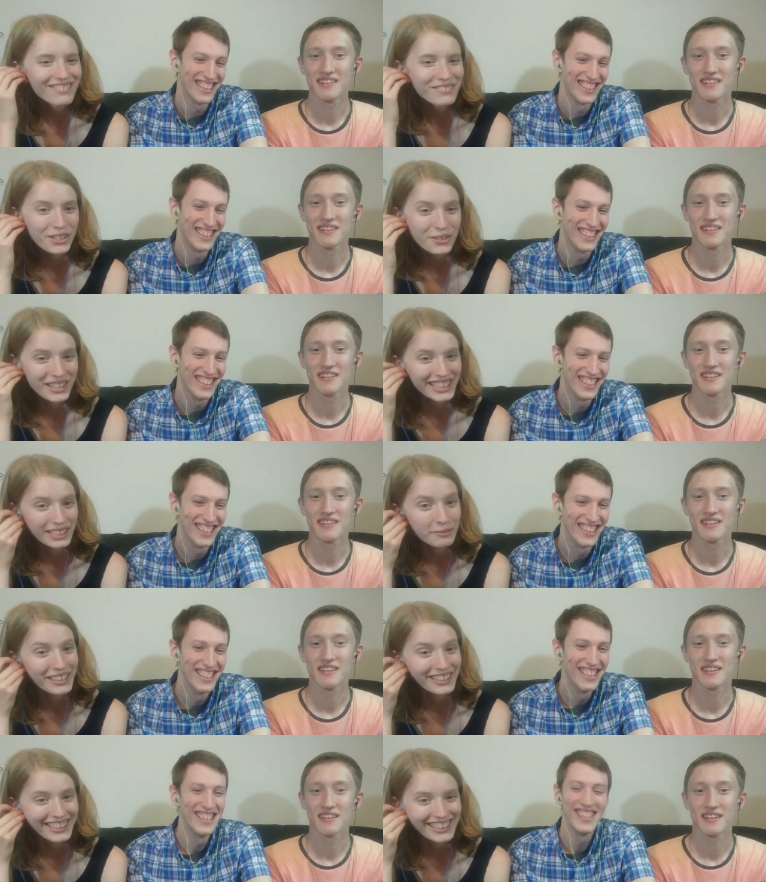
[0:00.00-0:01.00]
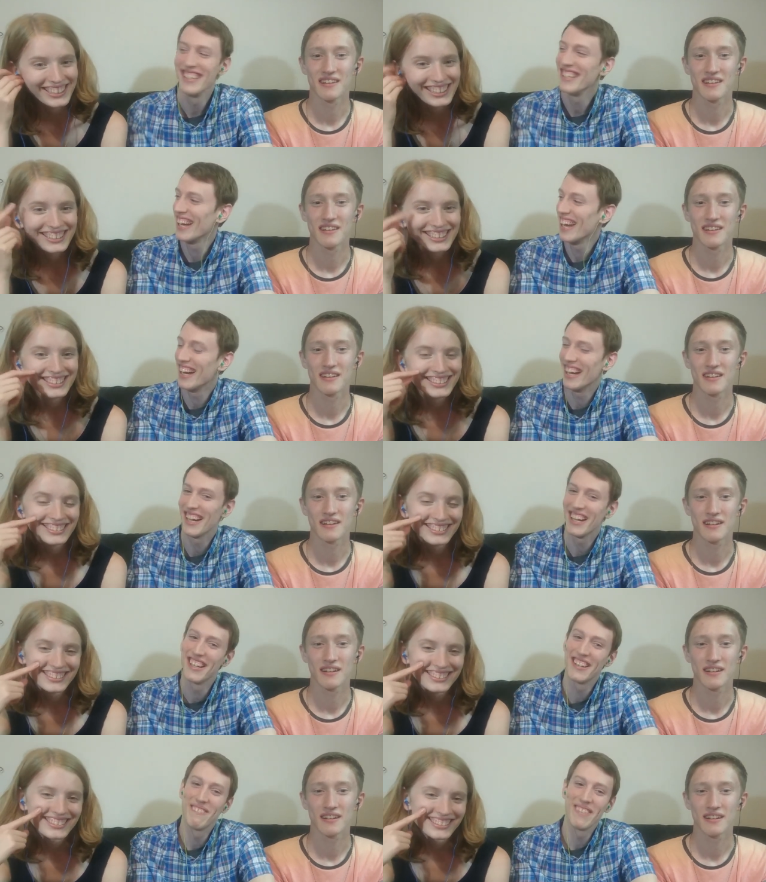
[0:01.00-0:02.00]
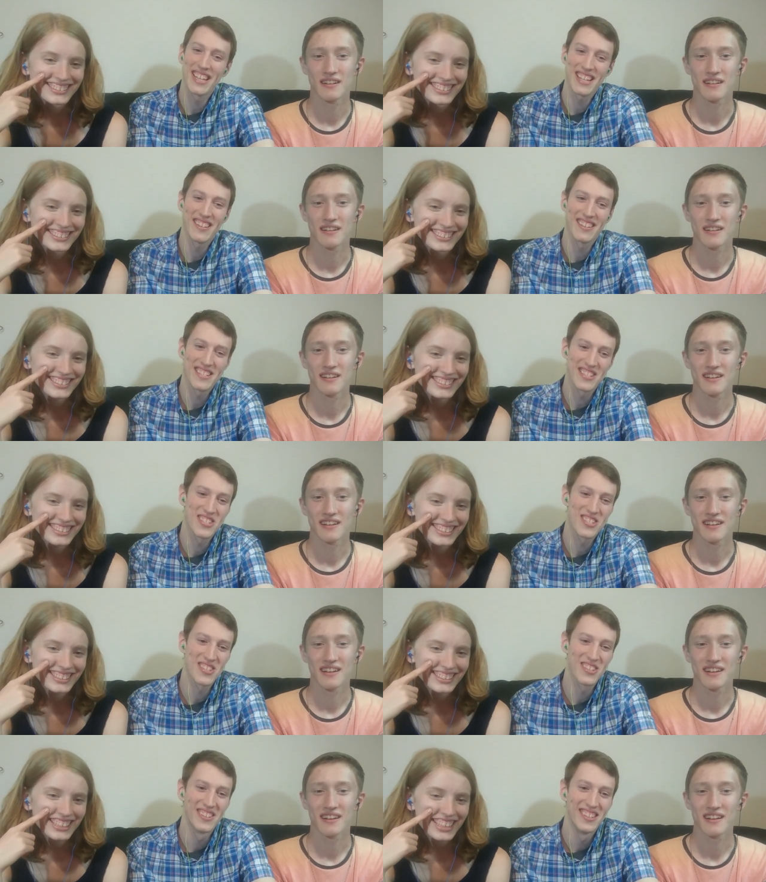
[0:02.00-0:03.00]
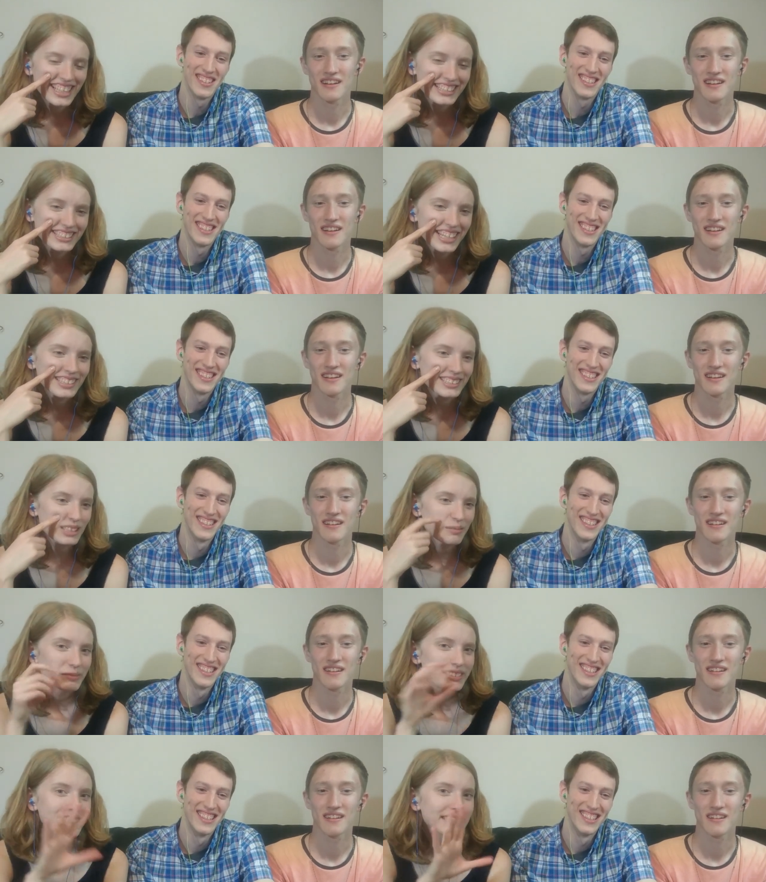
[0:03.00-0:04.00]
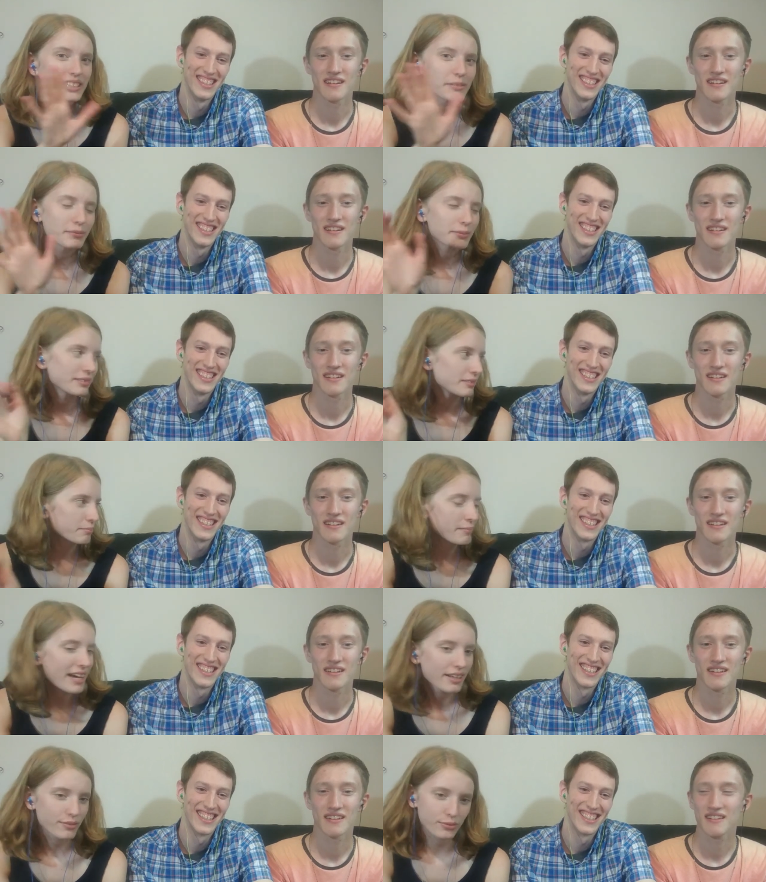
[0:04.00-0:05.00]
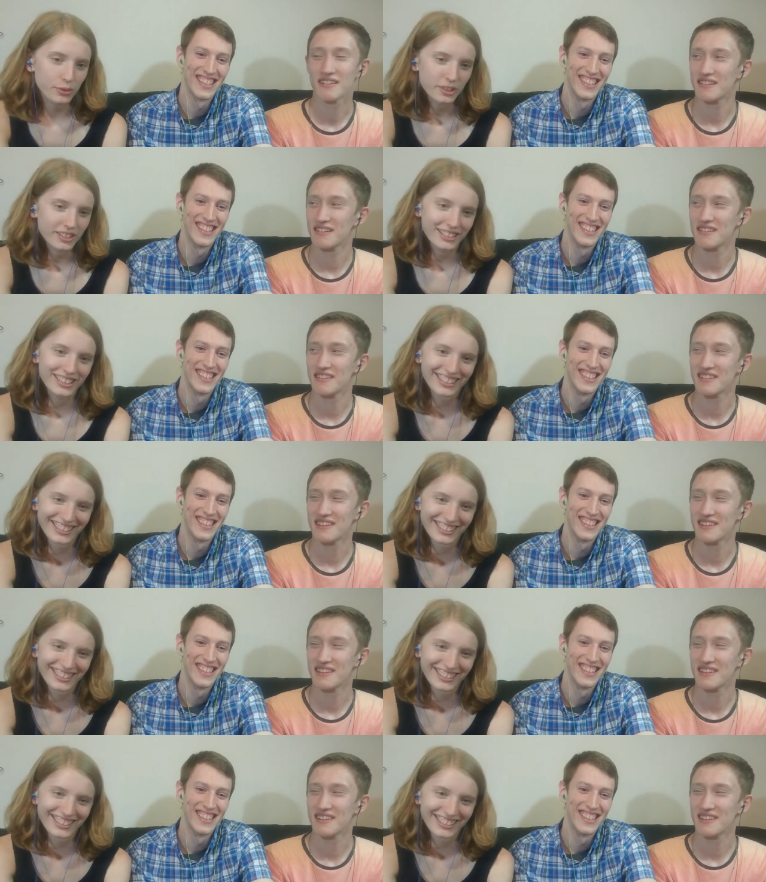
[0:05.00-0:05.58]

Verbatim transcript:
Speaker 1: If you think about it.
Speaker 2: Yeah, it's true.
Speaker 1: It's got some deep metaphor.